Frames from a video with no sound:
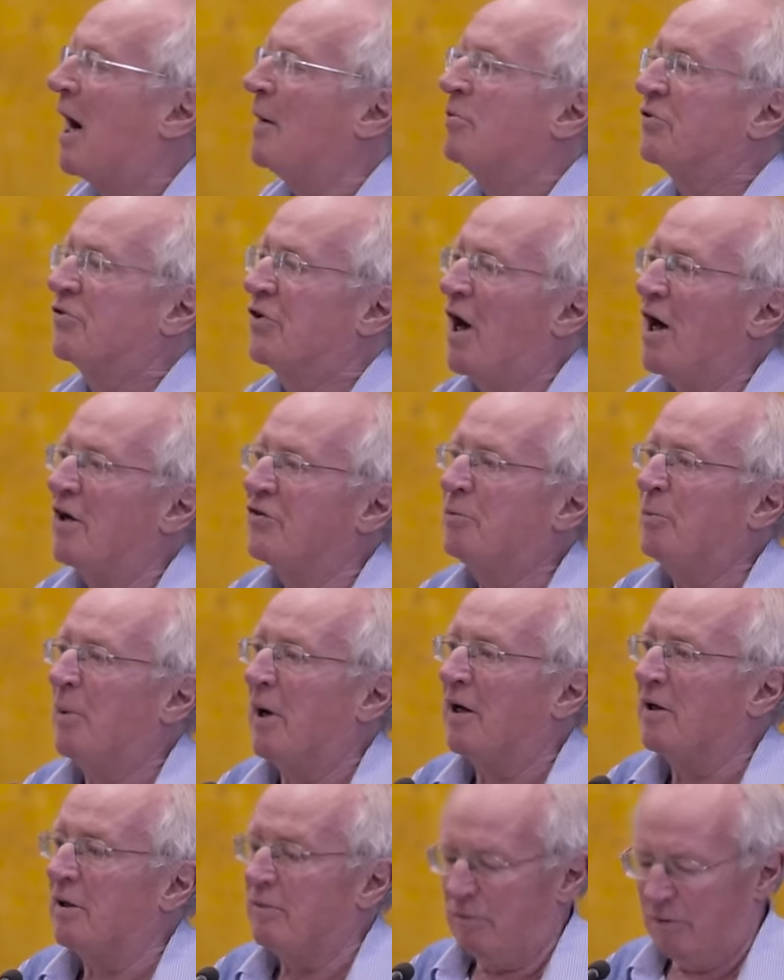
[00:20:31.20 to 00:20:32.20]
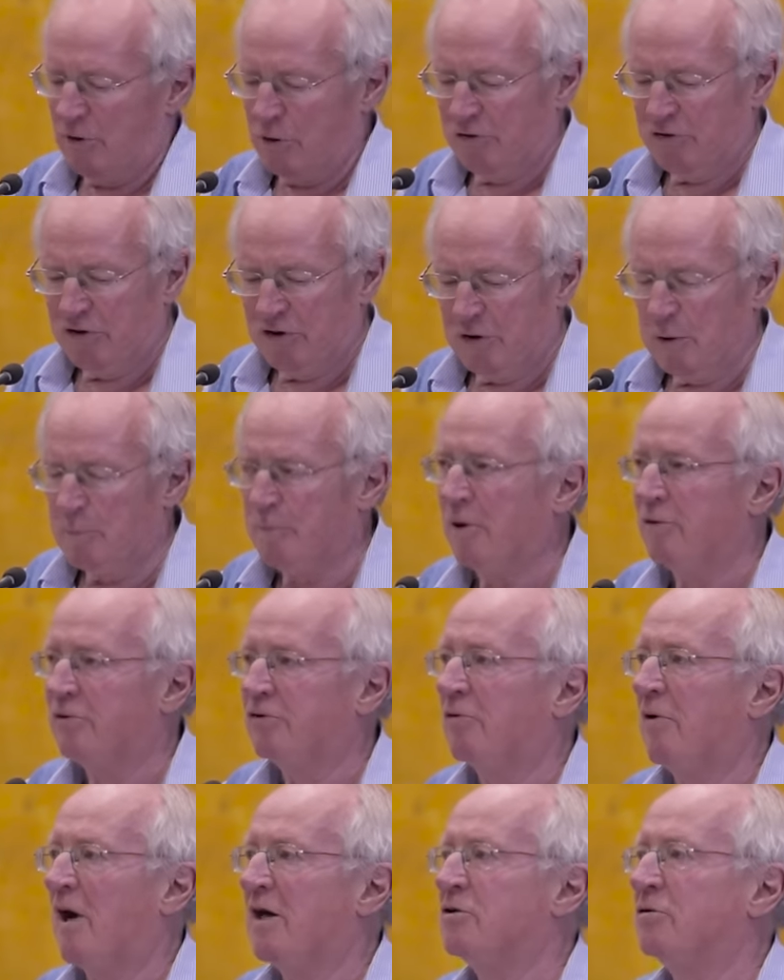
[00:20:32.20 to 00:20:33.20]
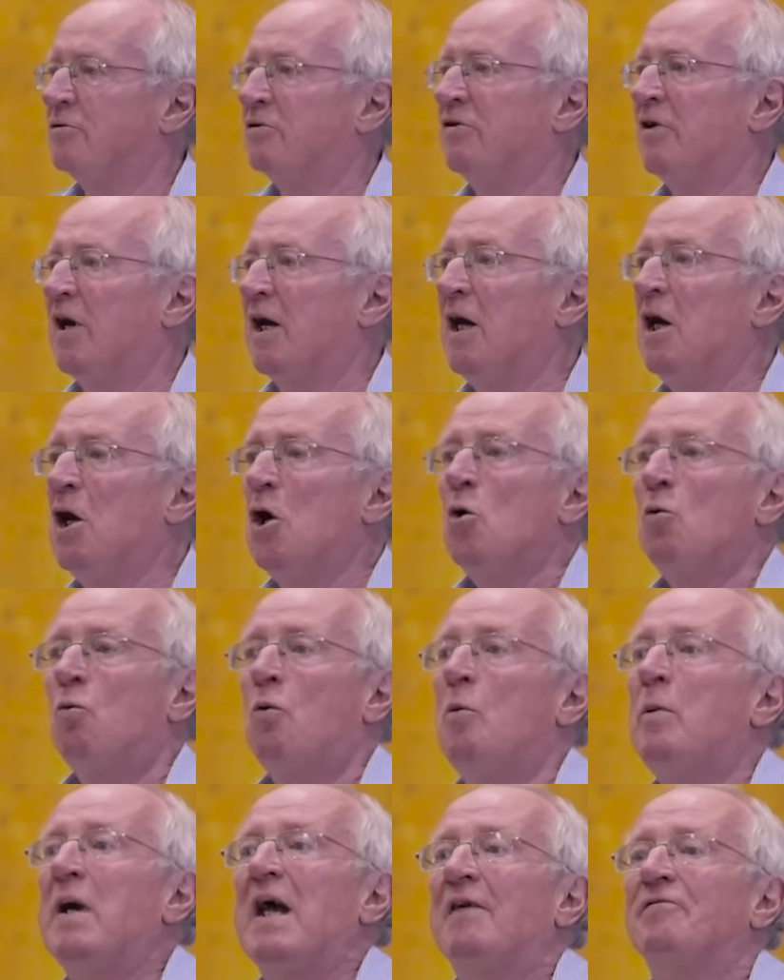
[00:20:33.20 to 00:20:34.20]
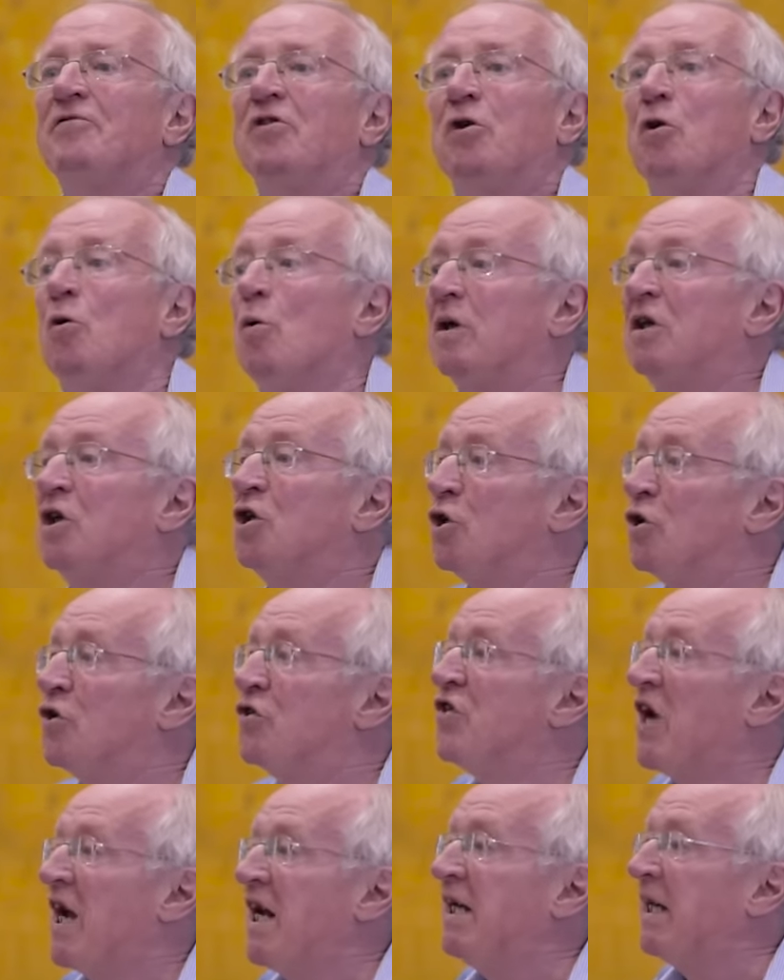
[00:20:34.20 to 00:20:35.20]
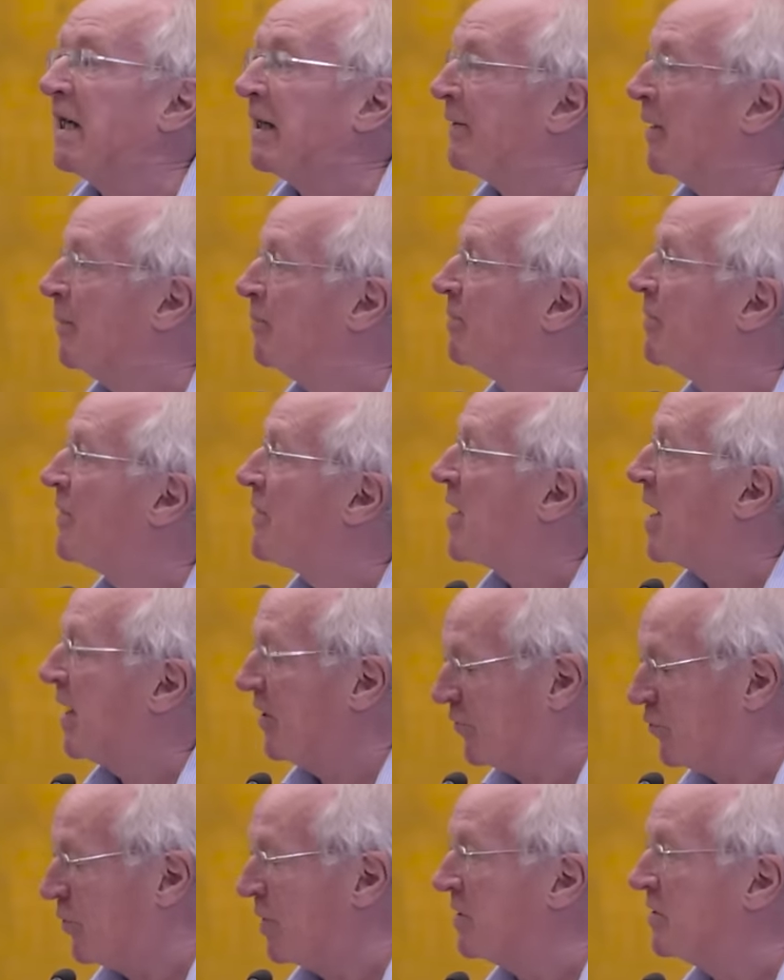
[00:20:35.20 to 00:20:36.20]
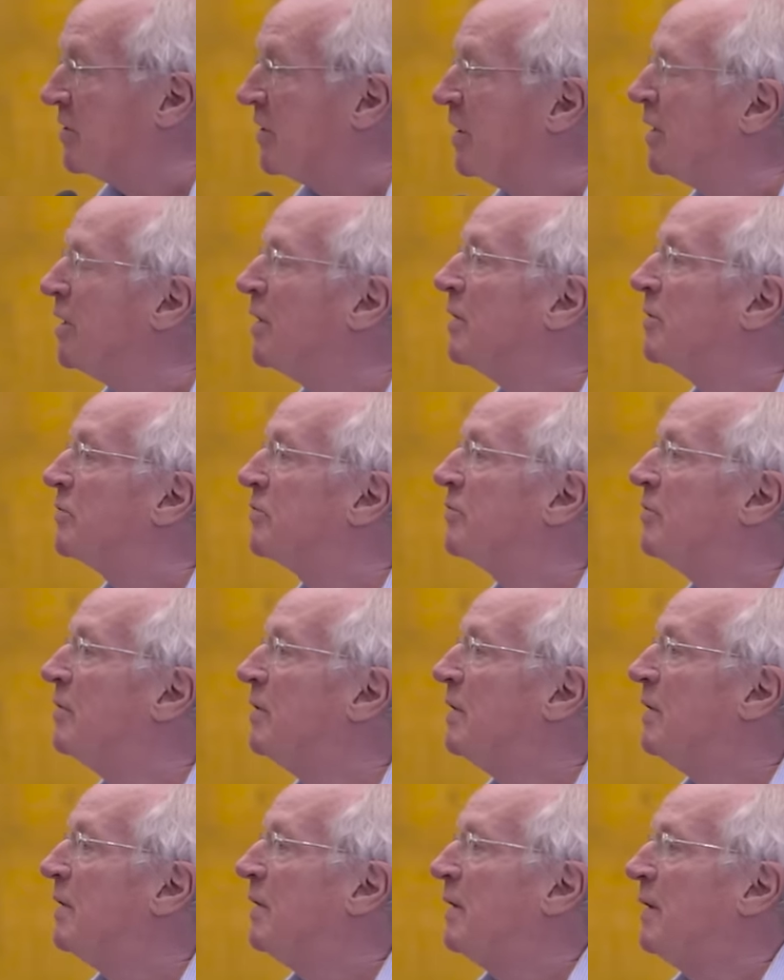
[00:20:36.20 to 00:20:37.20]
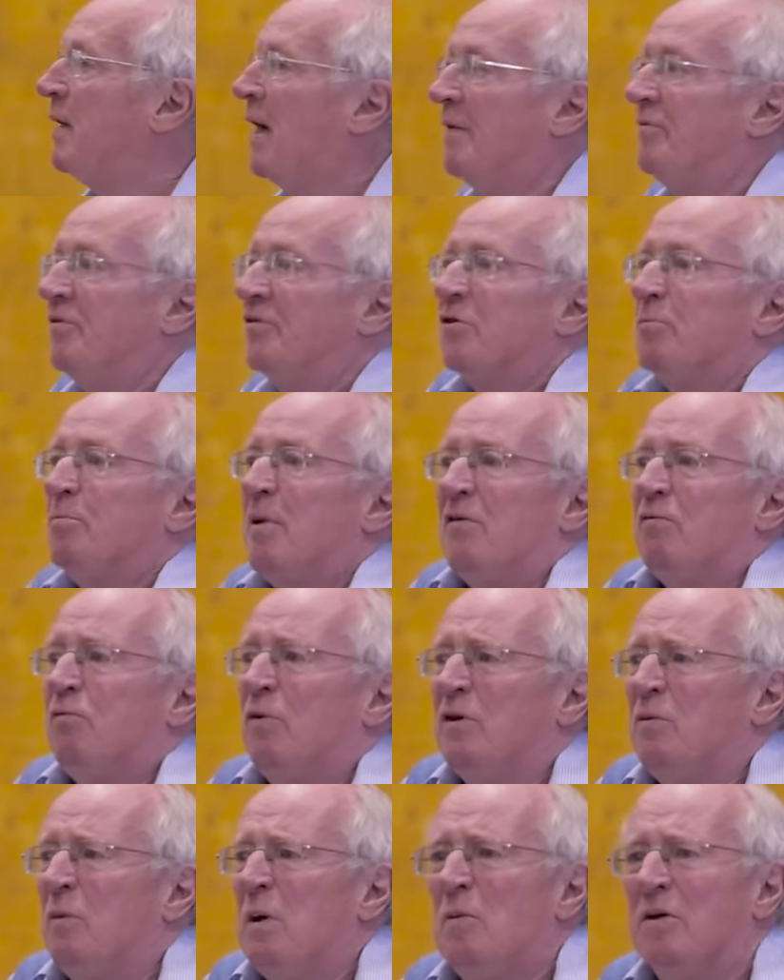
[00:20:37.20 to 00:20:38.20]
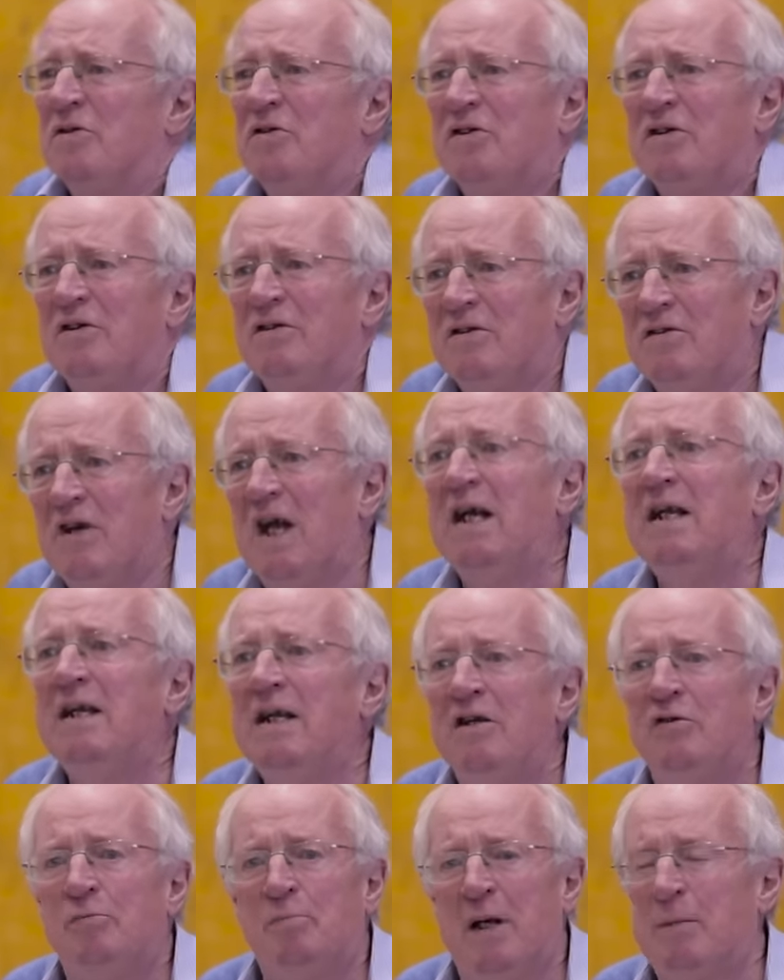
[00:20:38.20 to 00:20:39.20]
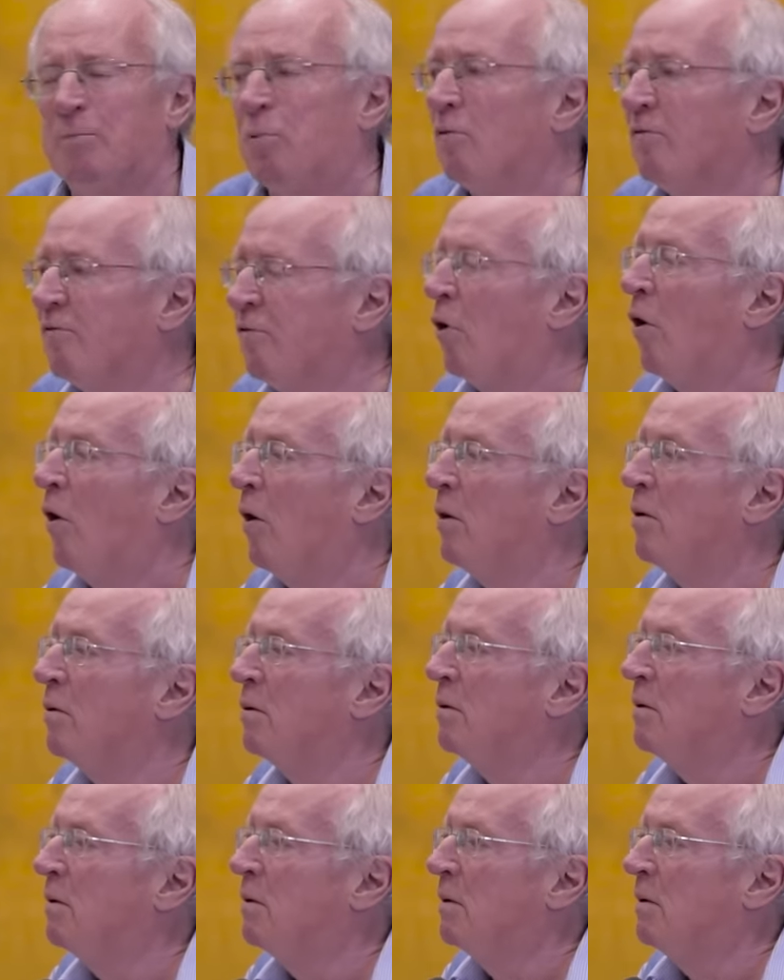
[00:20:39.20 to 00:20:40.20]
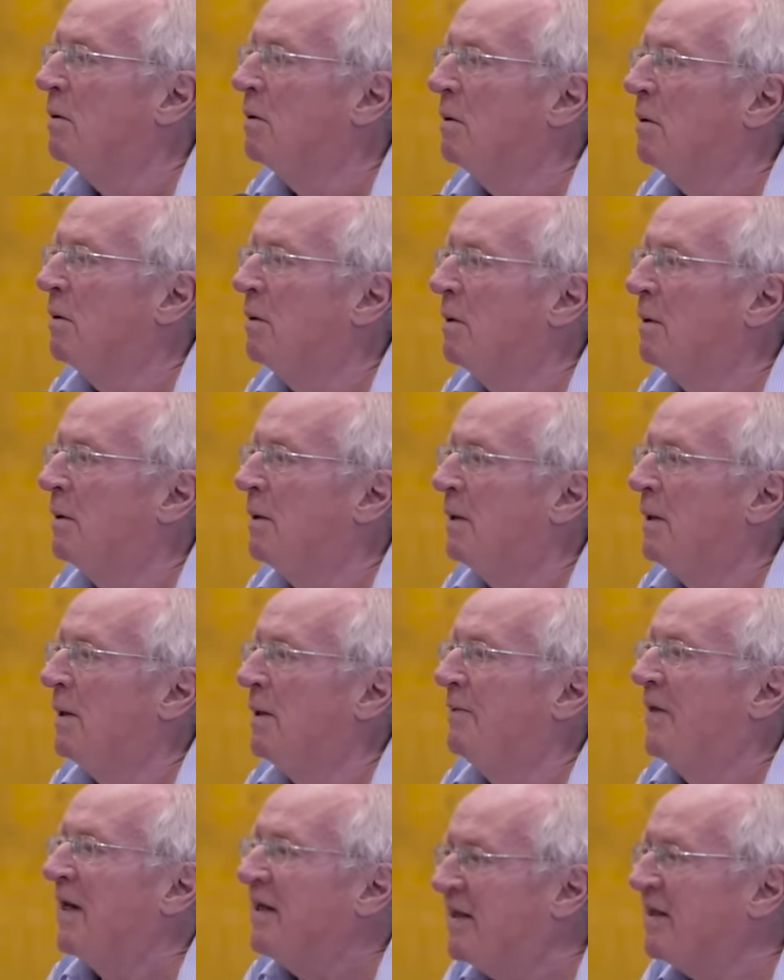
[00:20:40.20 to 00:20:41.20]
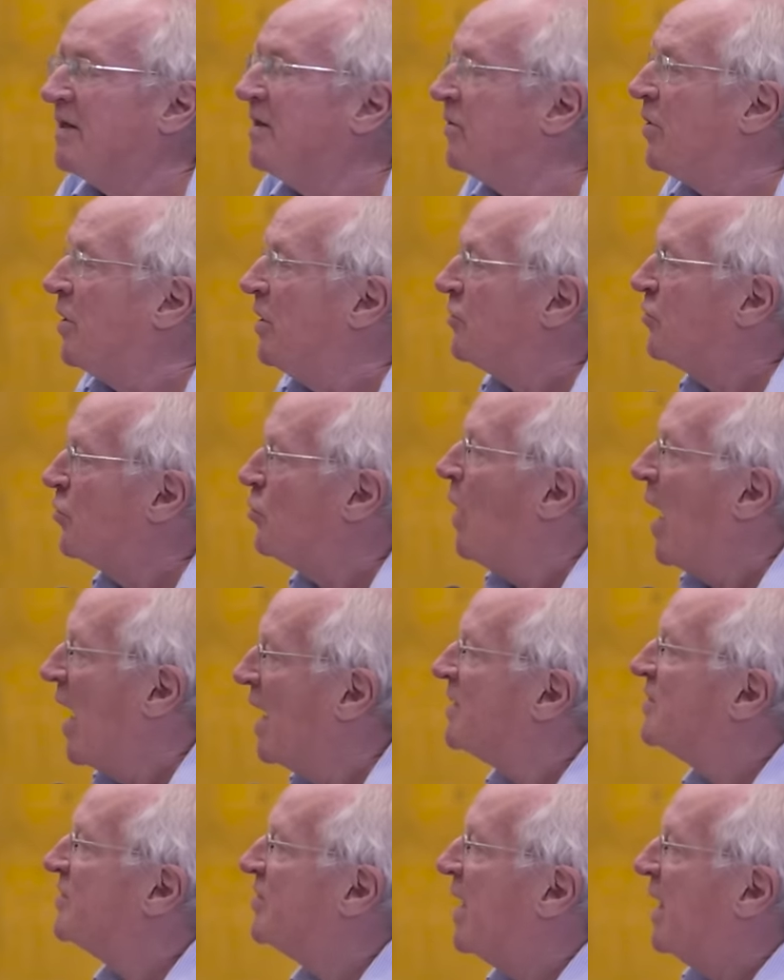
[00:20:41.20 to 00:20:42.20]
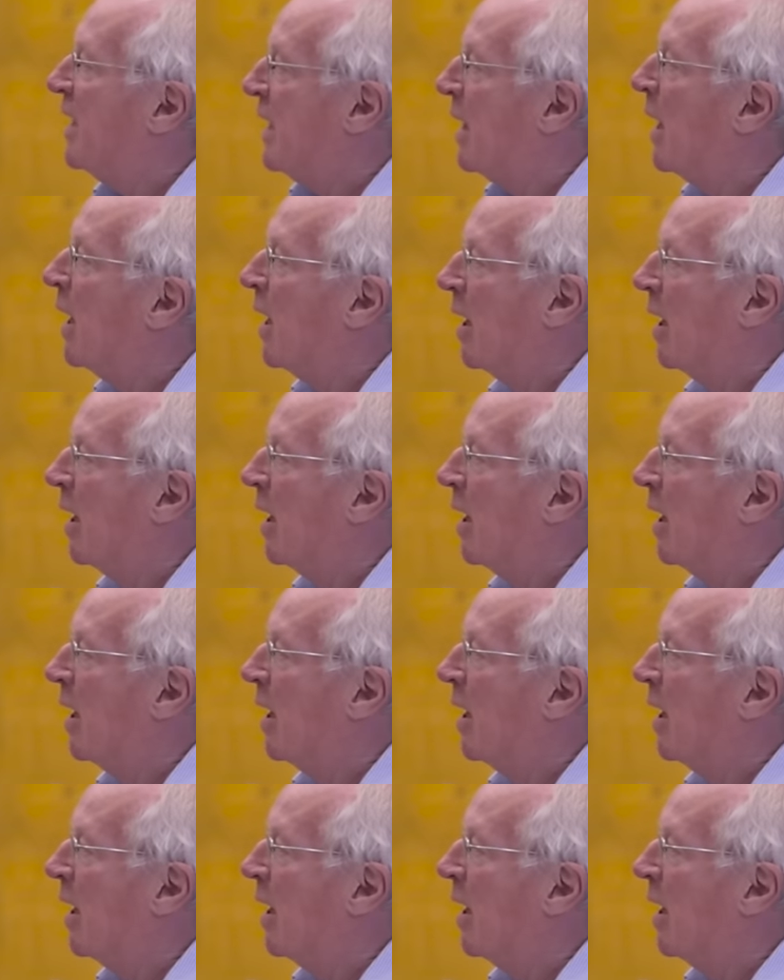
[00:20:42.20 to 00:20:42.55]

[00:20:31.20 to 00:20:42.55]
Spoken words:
I was asked by a UCD postgraduate today, will we have to go on containing them for the next 20 years? Heavens above, what do we want to contain these people for? They didn't do us any